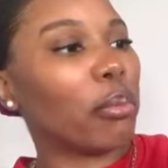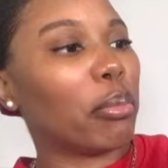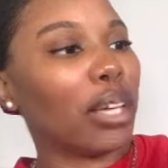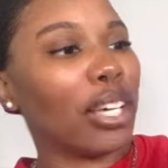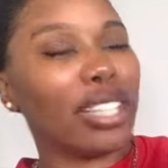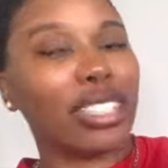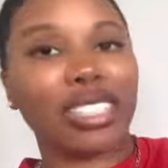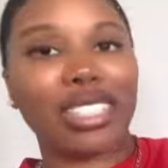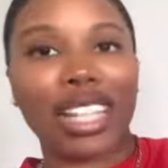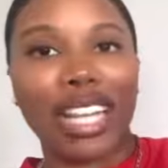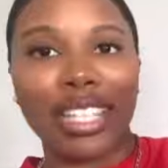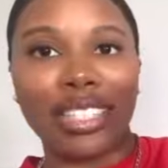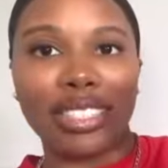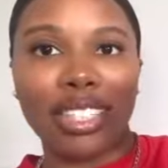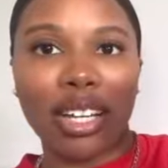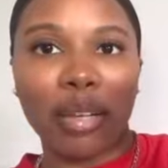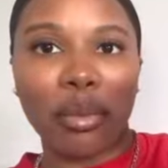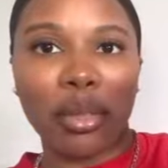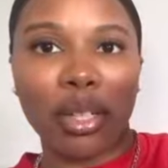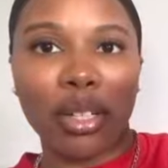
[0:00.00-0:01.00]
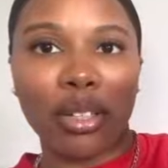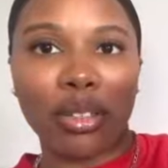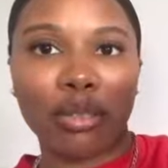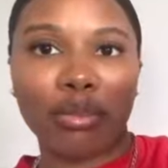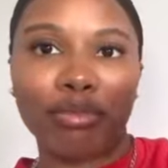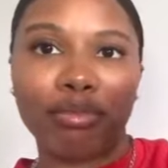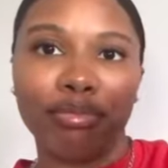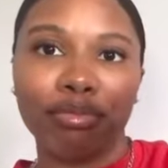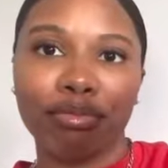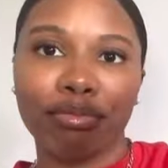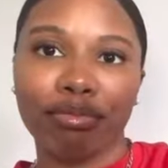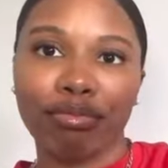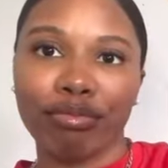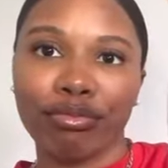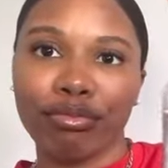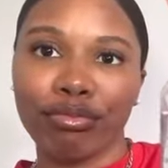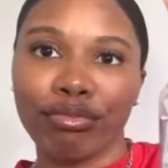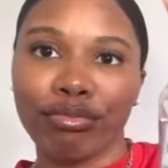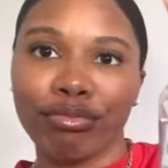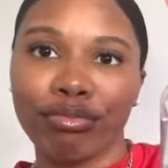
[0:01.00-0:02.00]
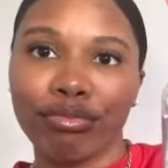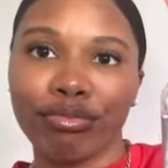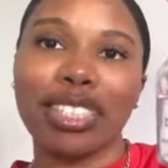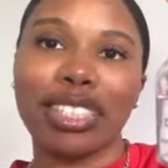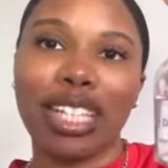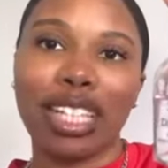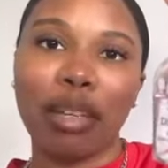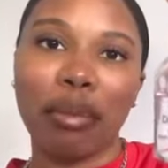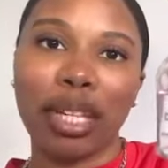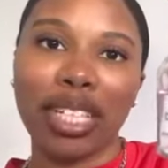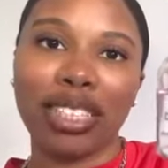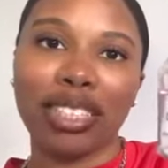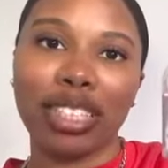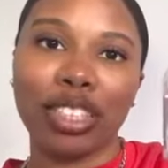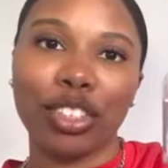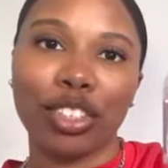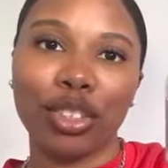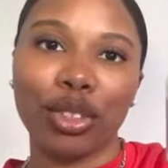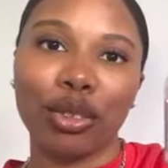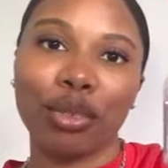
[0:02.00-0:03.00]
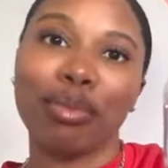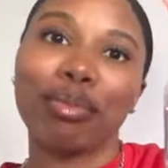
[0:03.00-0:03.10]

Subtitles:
Base and Top Coat. Tell them I sent you.